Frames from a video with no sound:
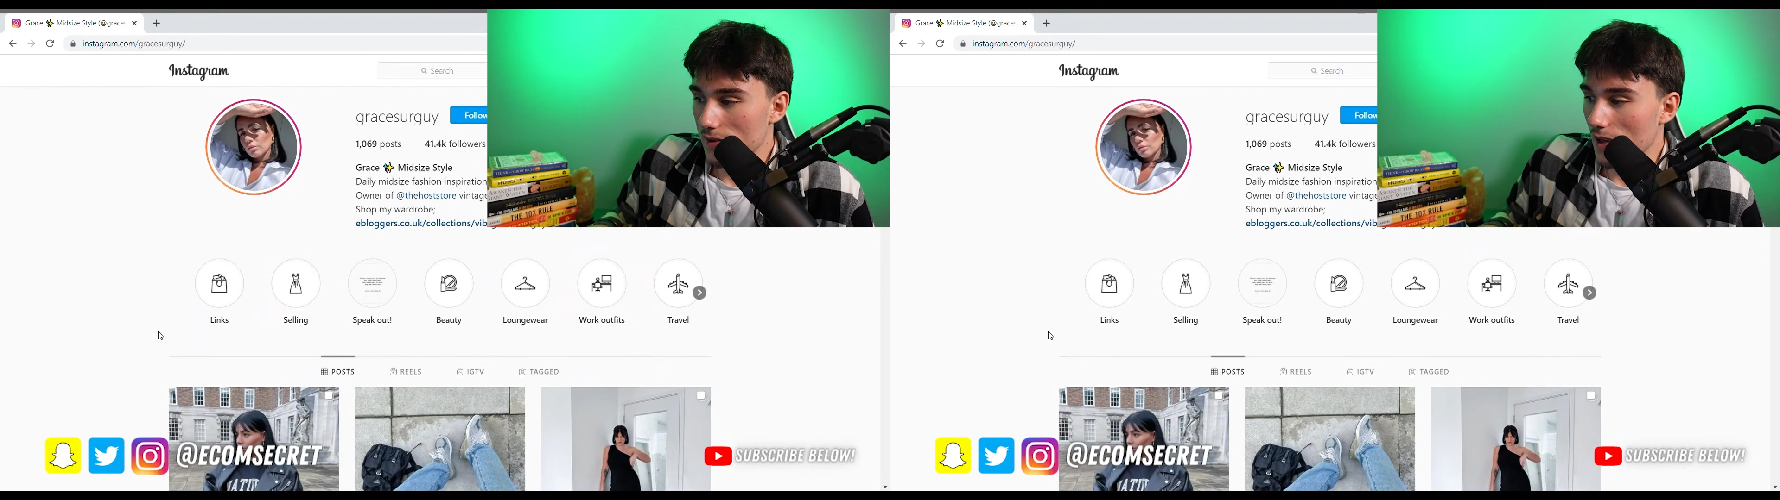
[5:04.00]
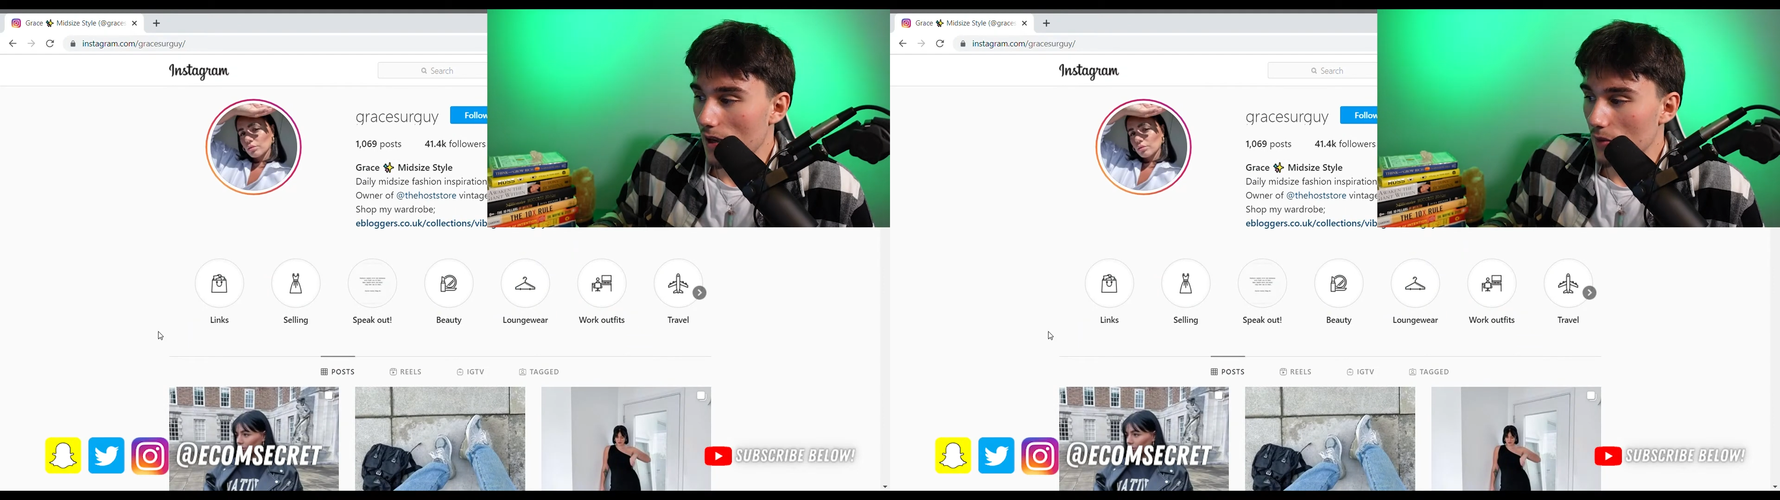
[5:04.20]

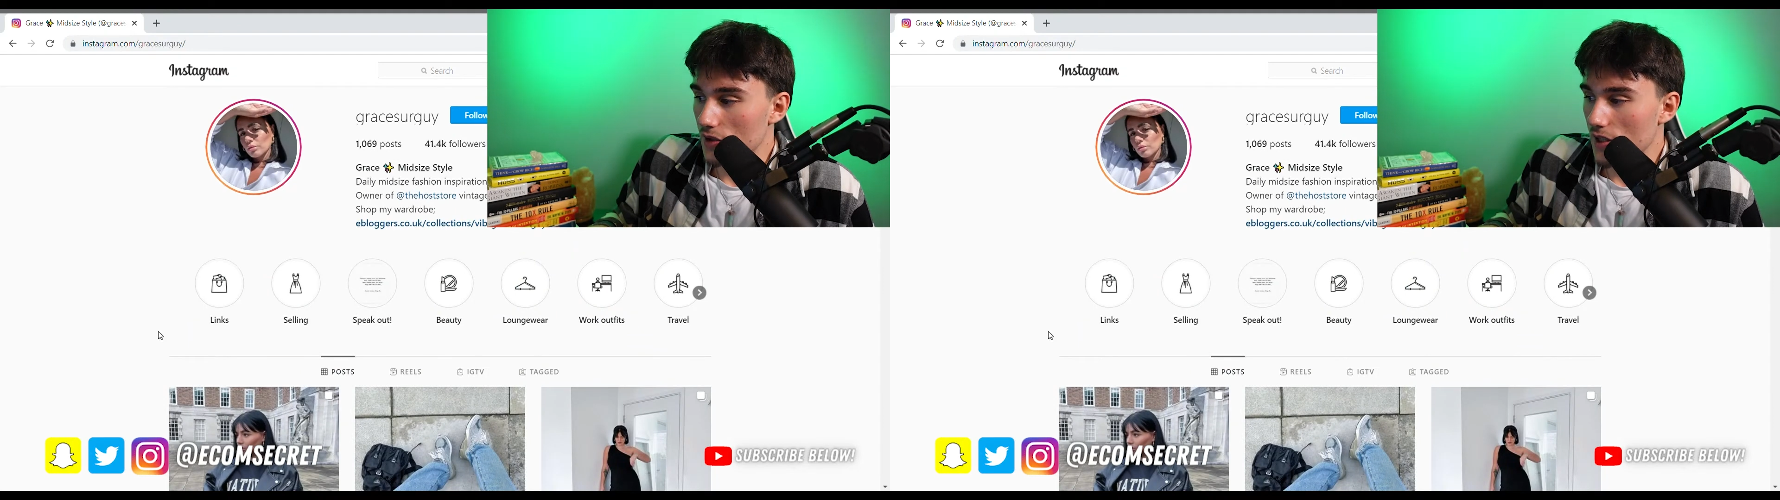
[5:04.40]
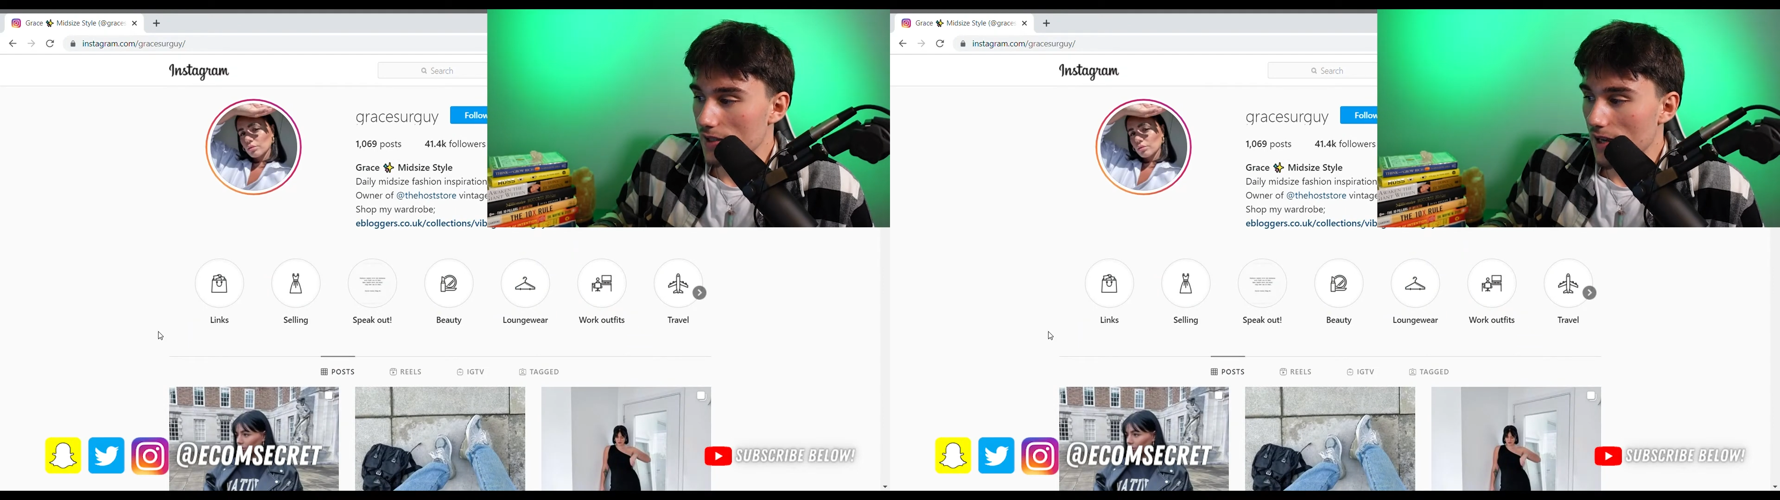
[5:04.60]
on how much
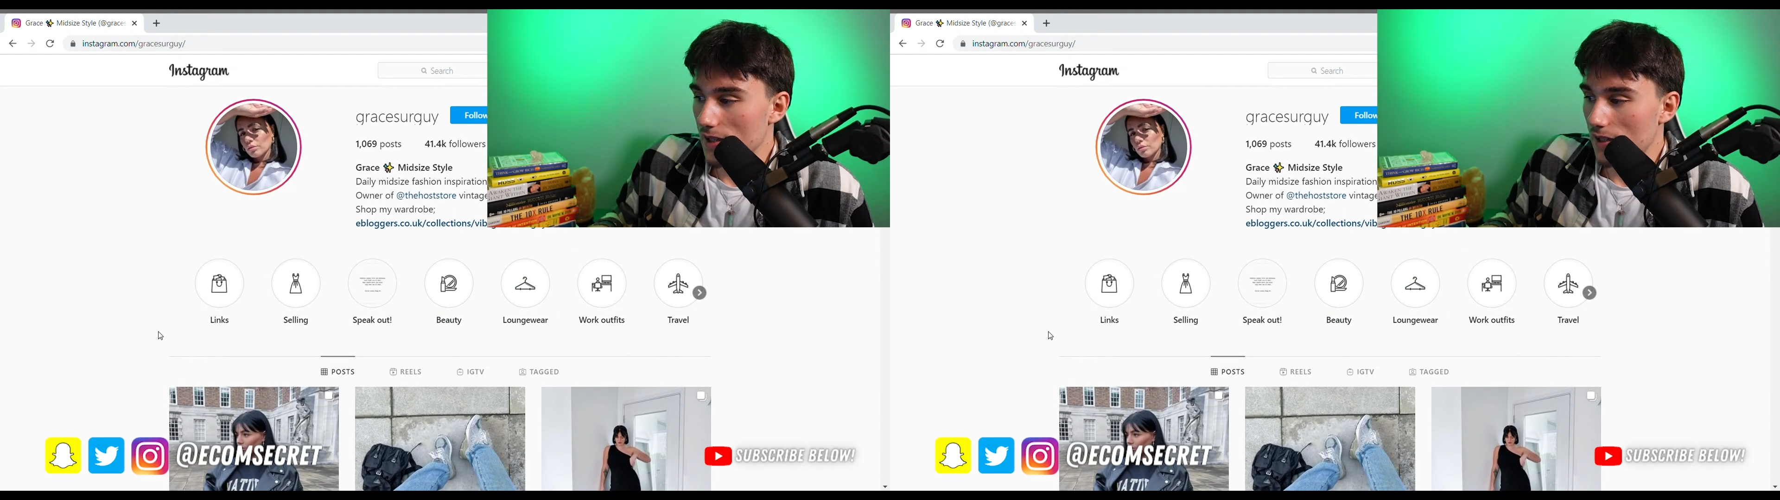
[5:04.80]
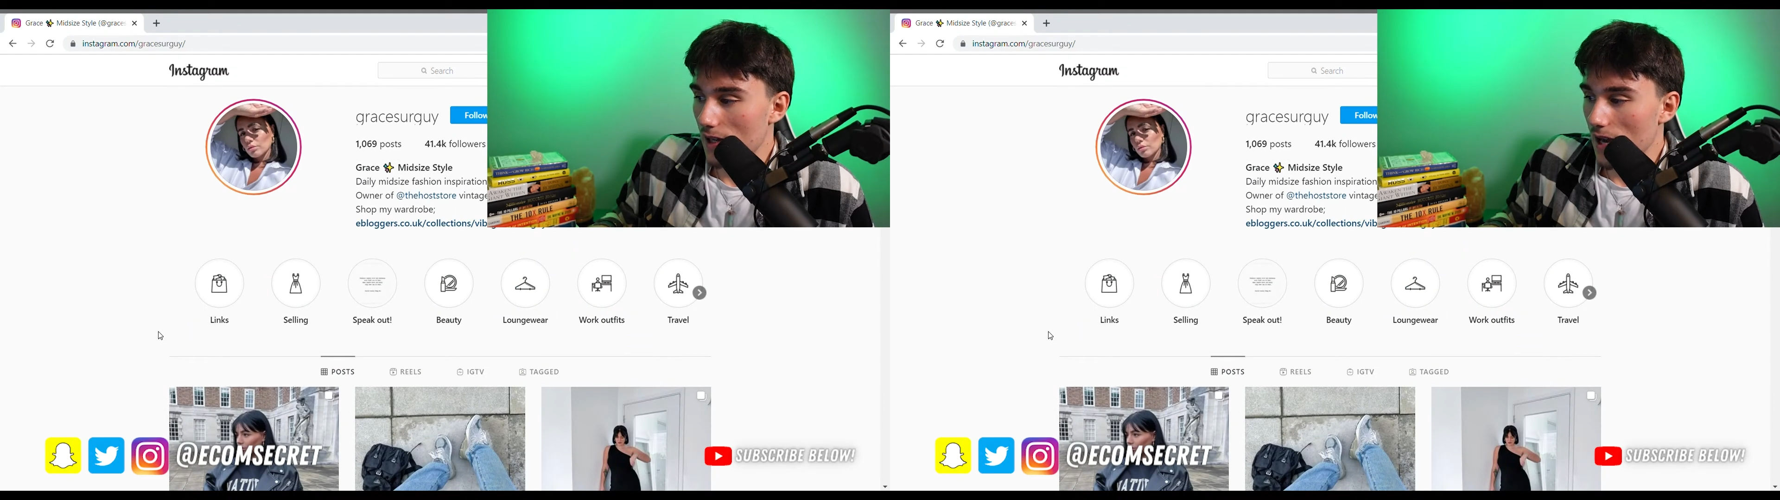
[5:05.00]
she's
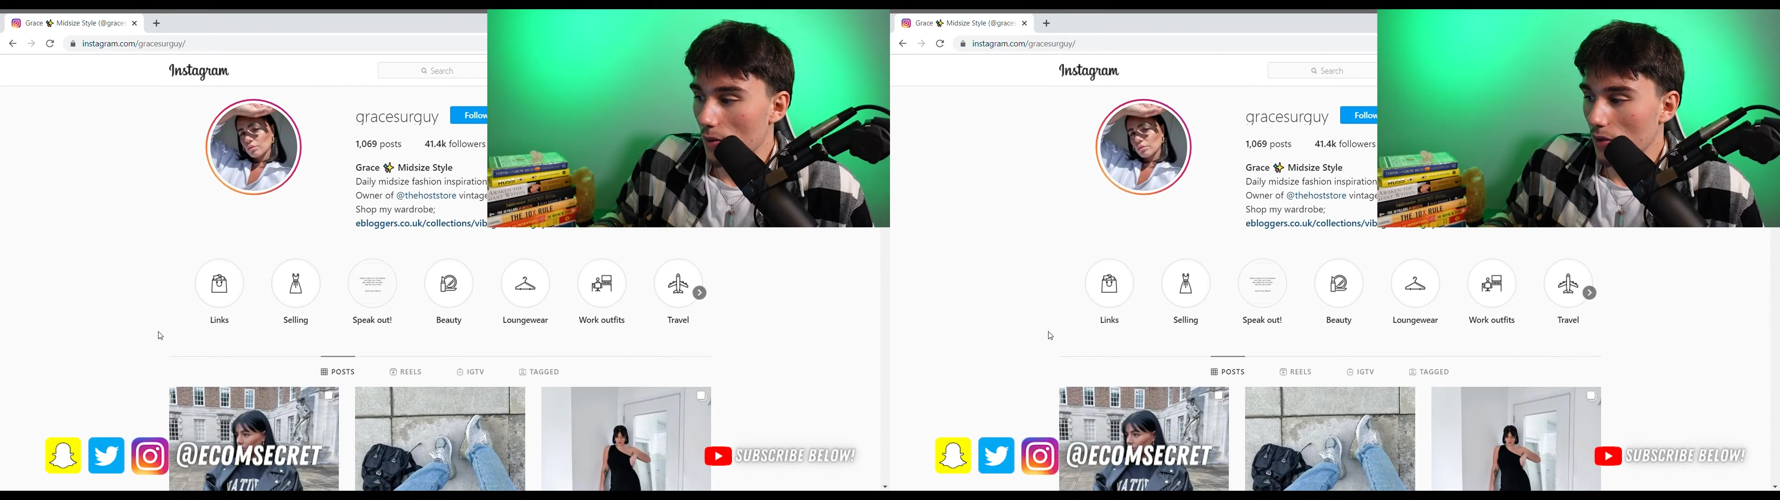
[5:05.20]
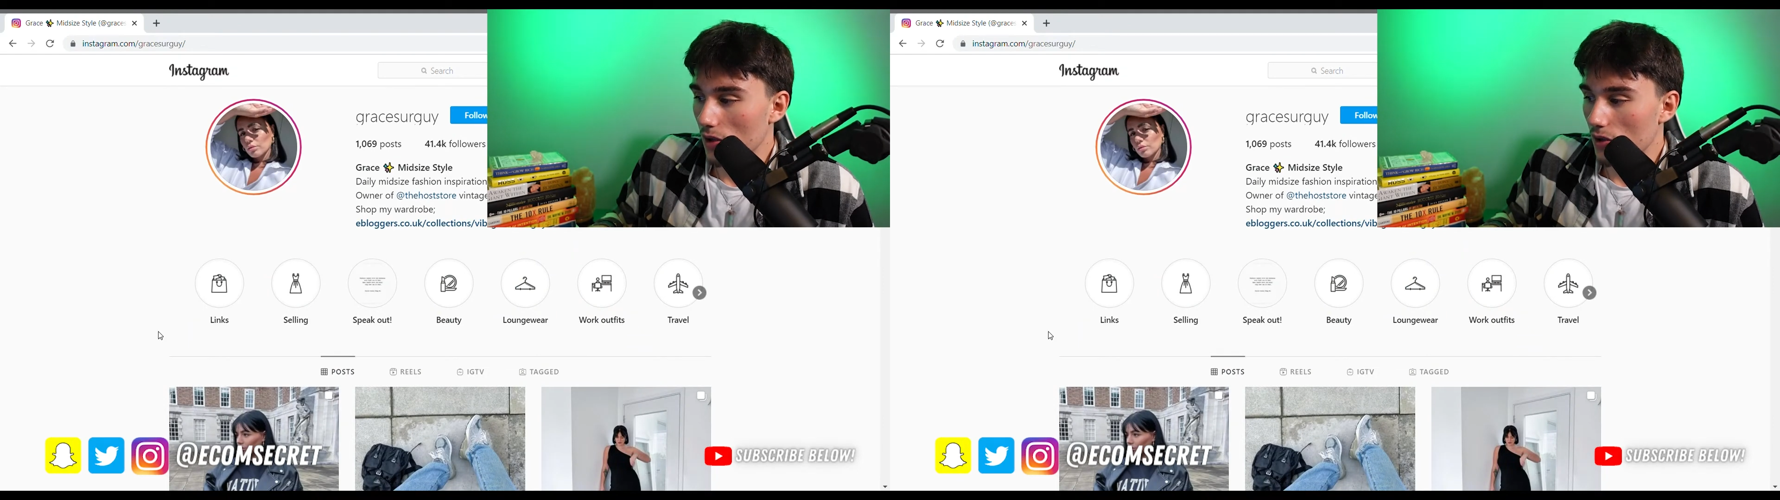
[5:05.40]
asking. I
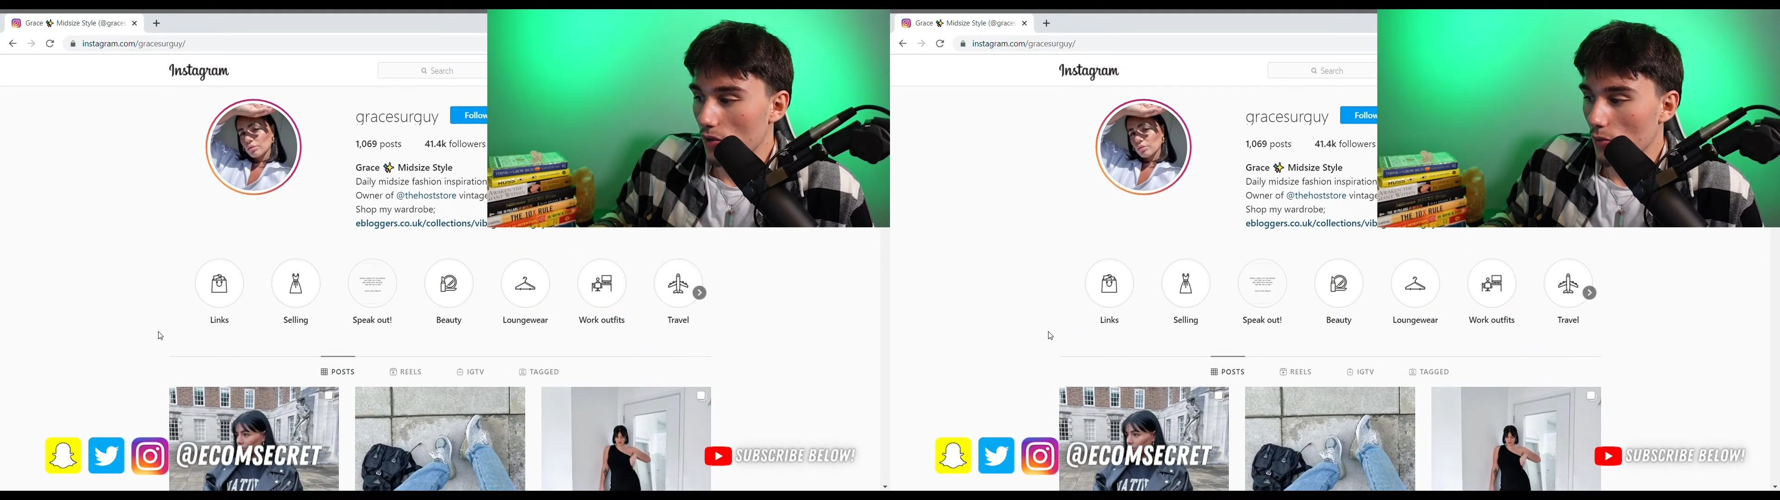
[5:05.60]
wouldn't do